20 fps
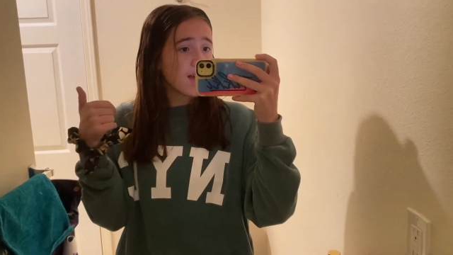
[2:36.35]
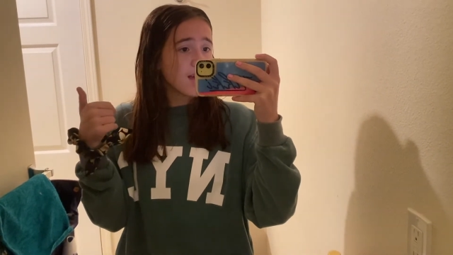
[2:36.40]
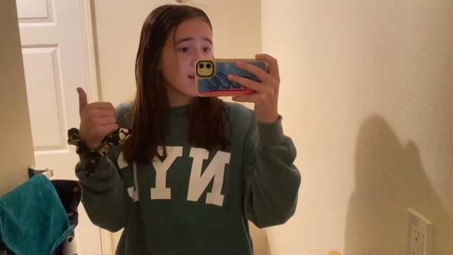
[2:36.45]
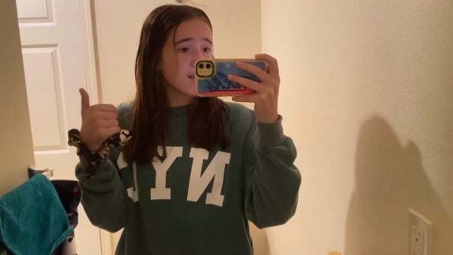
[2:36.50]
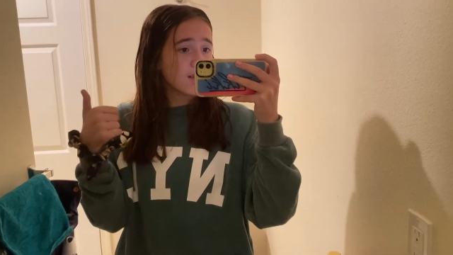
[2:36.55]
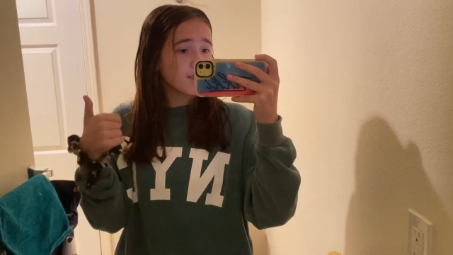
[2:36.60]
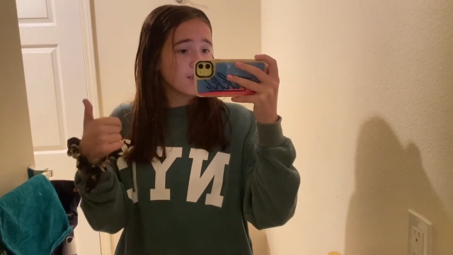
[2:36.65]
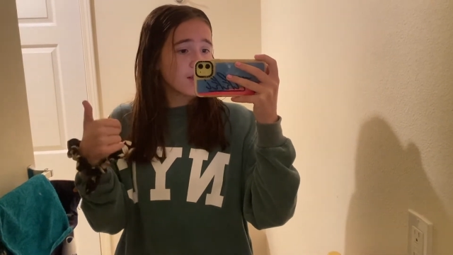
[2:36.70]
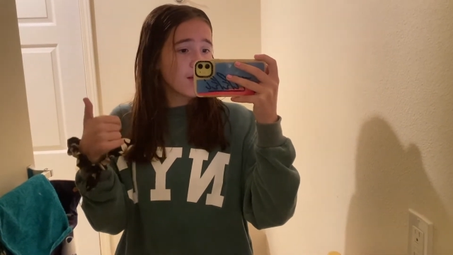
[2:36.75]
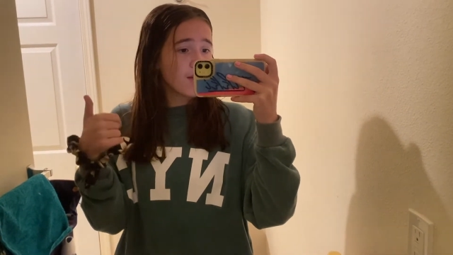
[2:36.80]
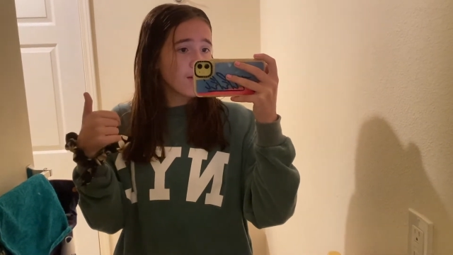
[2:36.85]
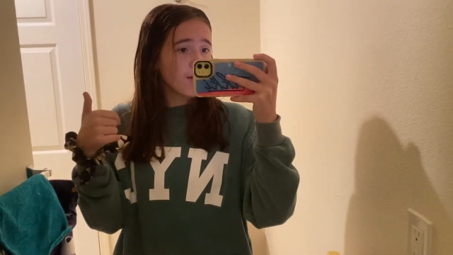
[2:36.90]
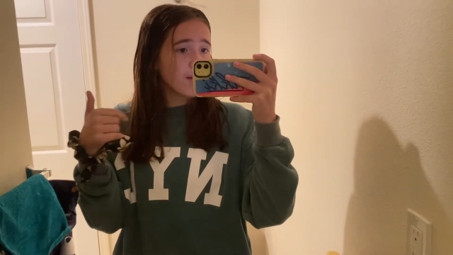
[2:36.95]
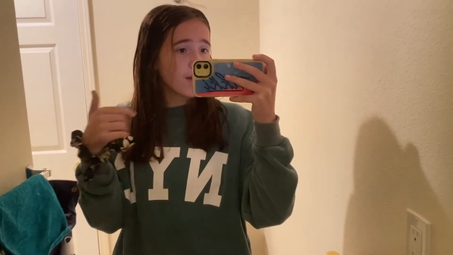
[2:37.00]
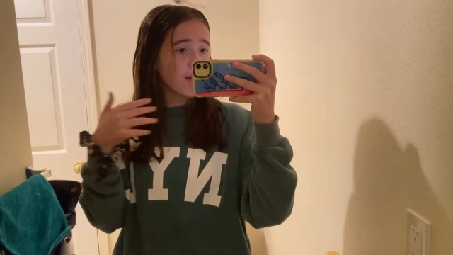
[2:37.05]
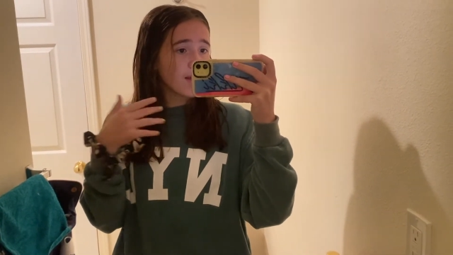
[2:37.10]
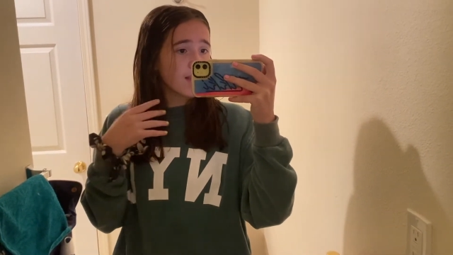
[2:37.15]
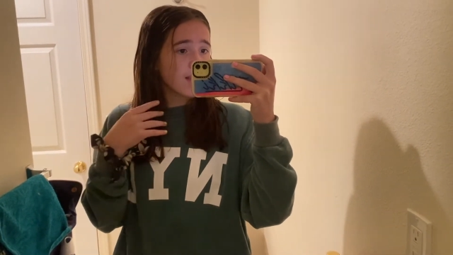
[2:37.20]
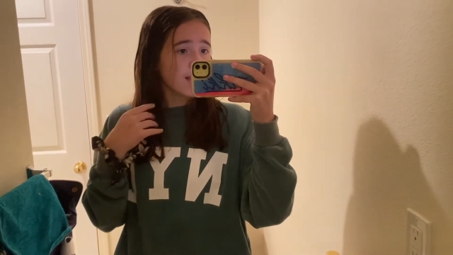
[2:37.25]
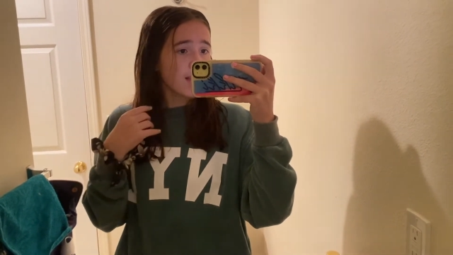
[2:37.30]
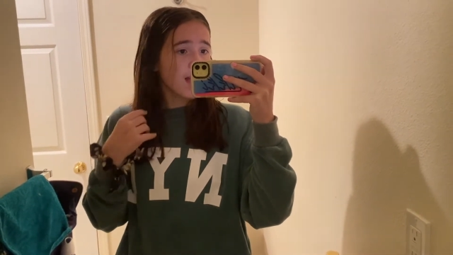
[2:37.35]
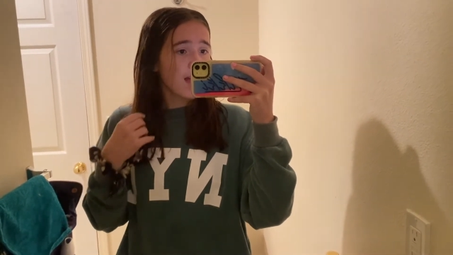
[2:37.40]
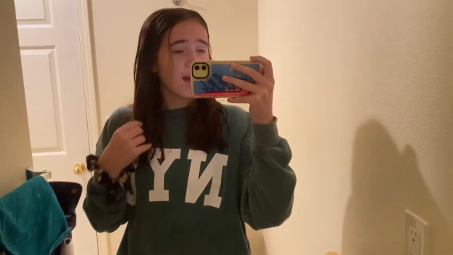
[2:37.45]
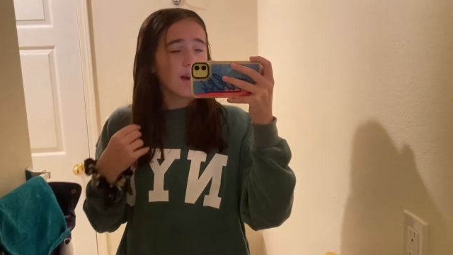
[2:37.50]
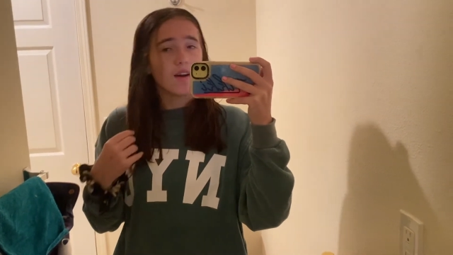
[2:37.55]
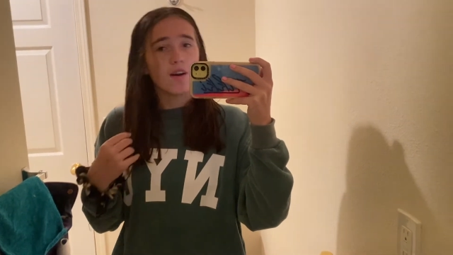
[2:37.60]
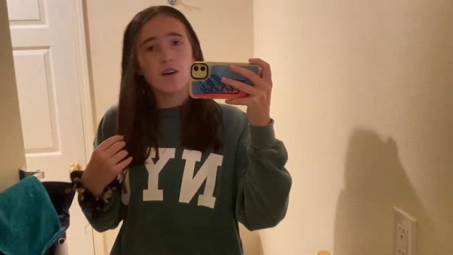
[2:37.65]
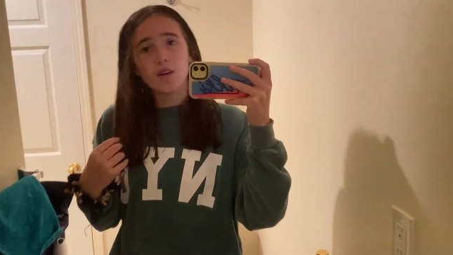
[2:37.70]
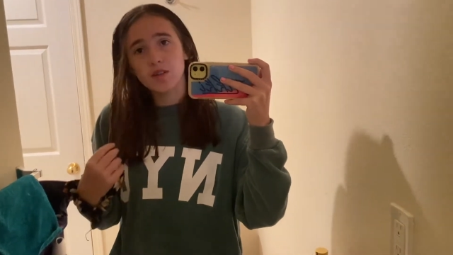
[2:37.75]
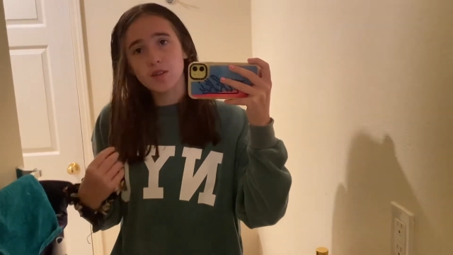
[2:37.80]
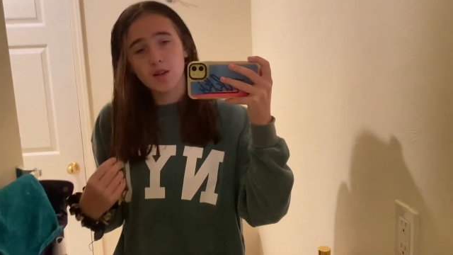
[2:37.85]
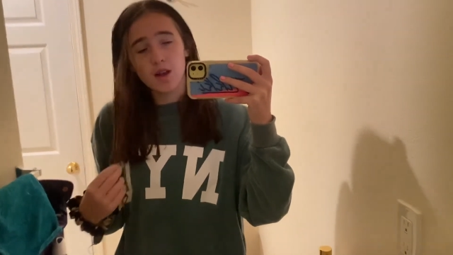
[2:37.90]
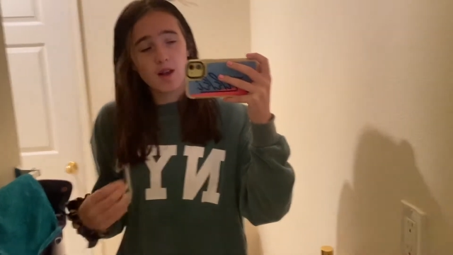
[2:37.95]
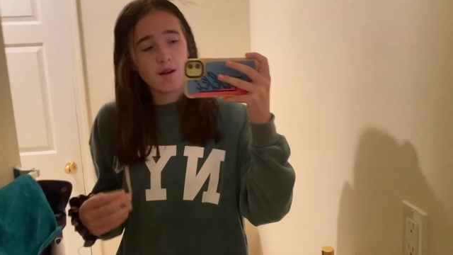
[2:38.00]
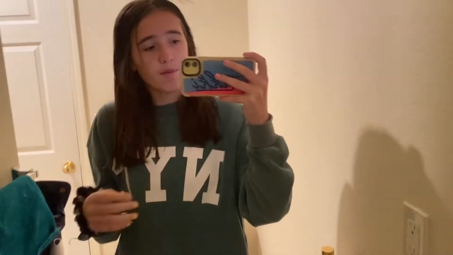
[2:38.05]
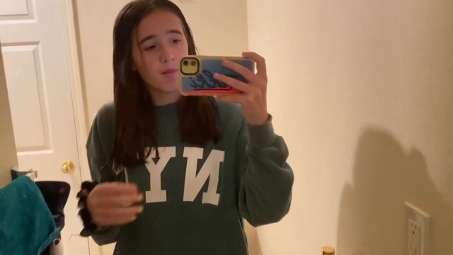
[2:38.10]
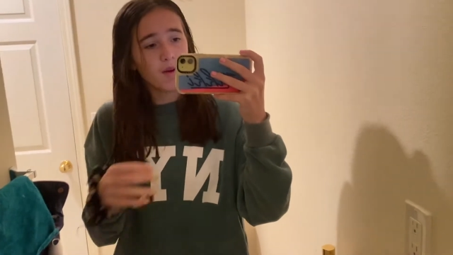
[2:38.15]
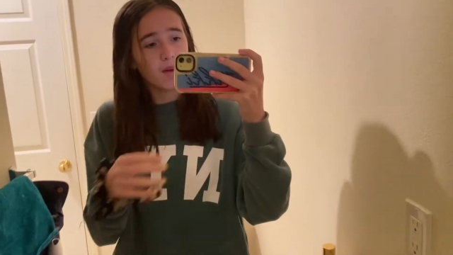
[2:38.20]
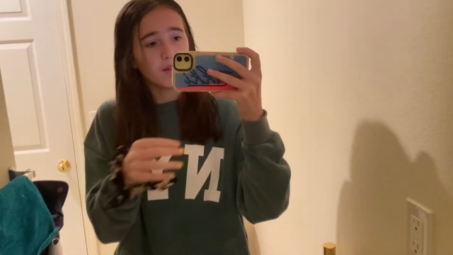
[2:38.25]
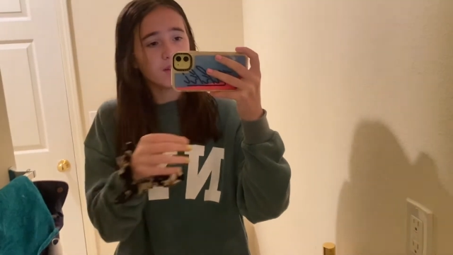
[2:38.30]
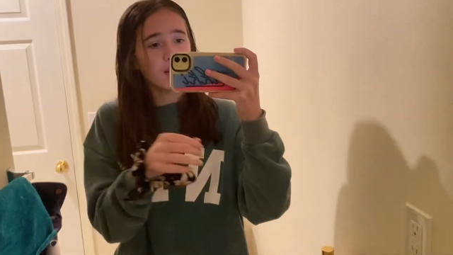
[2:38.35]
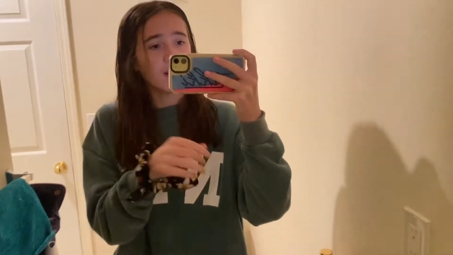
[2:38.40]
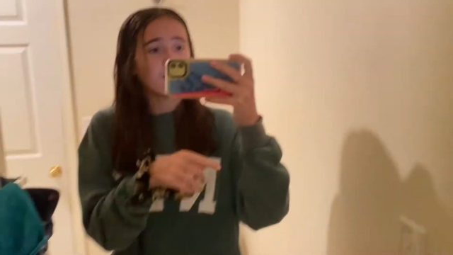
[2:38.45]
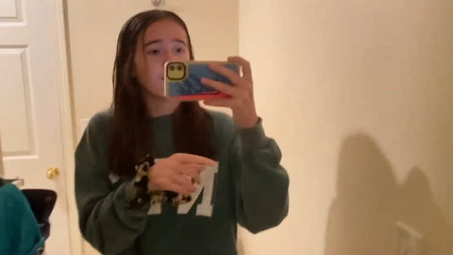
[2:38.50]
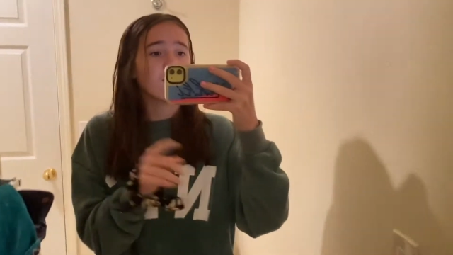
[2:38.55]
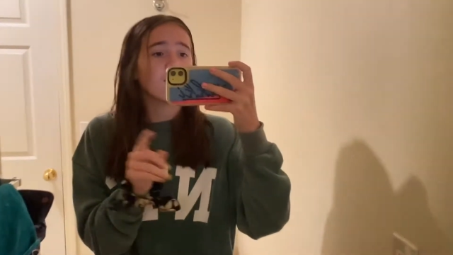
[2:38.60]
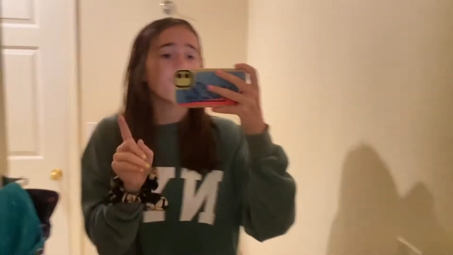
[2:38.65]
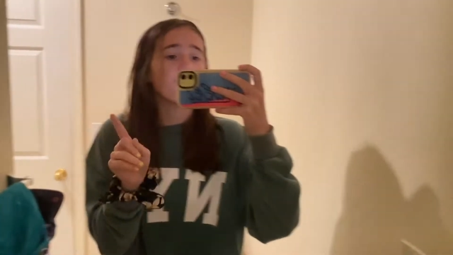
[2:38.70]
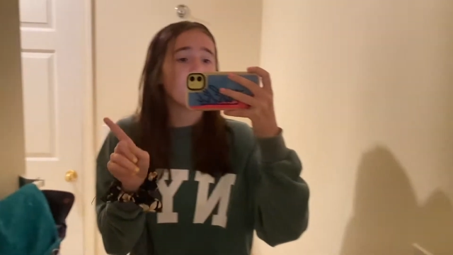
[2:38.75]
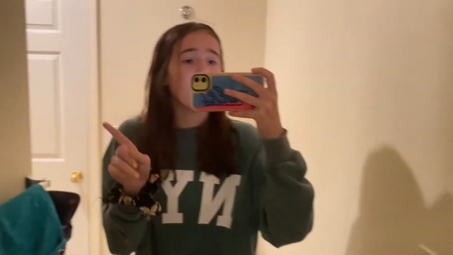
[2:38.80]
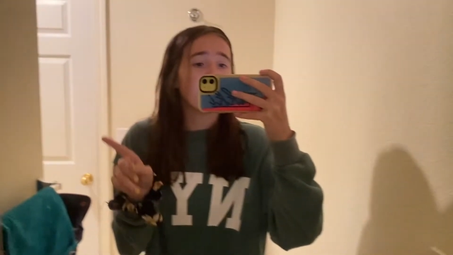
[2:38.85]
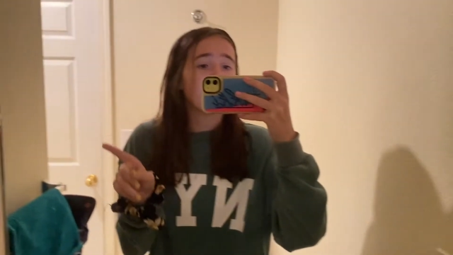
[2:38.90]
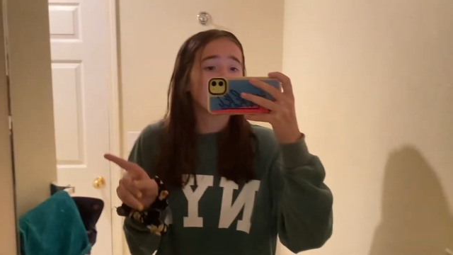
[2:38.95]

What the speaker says: So yeah, also I apologize for the bad